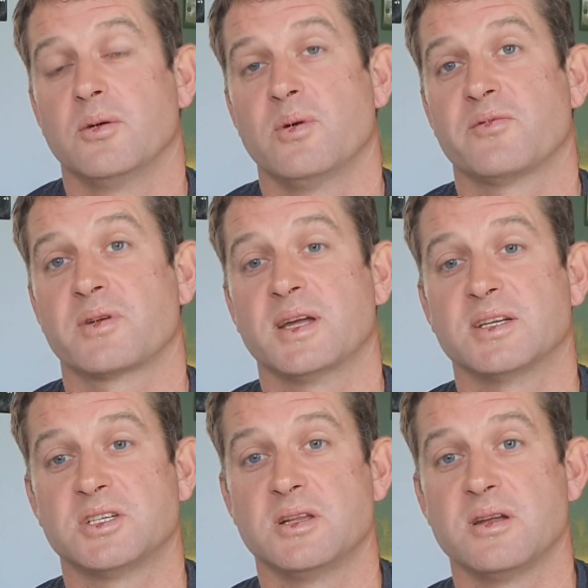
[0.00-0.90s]
went from
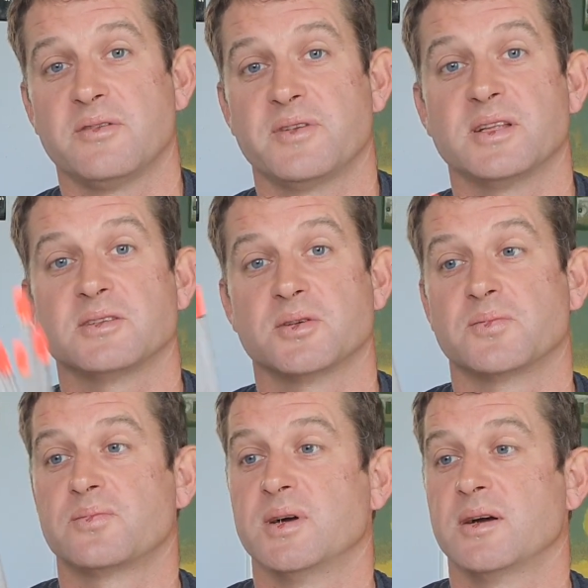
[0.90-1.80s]
catching nothing
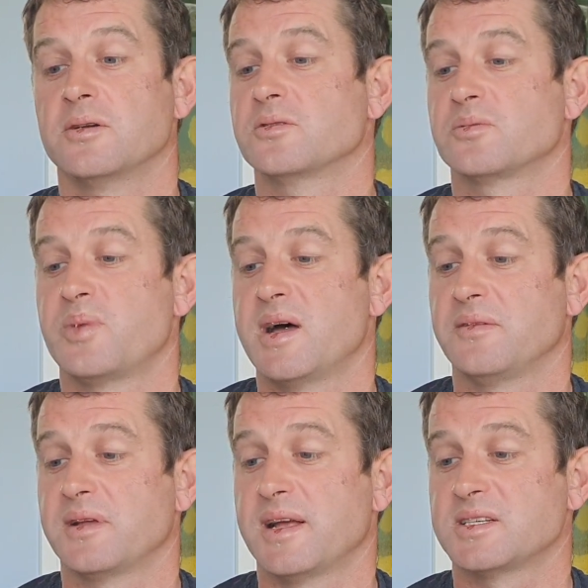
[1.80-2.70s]
to £100
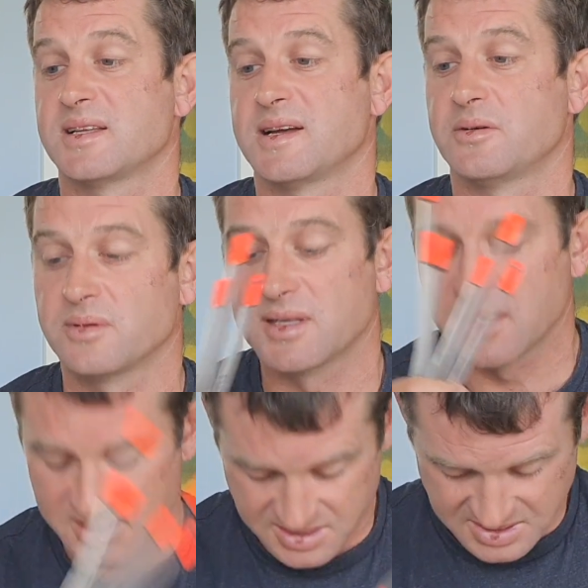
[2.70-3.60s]
the last hour with
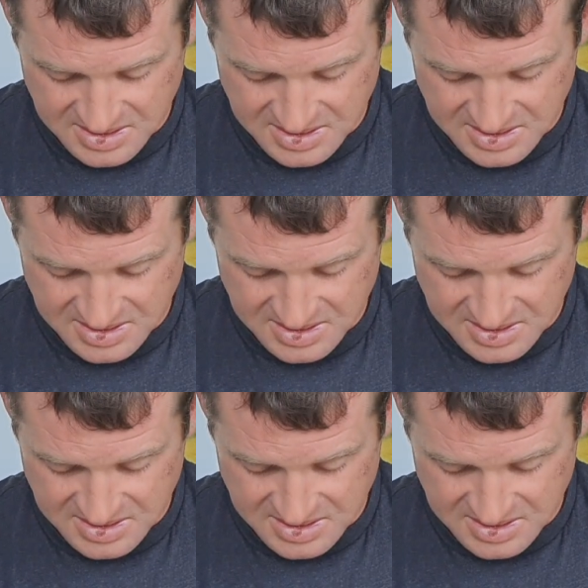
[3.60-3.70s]
these.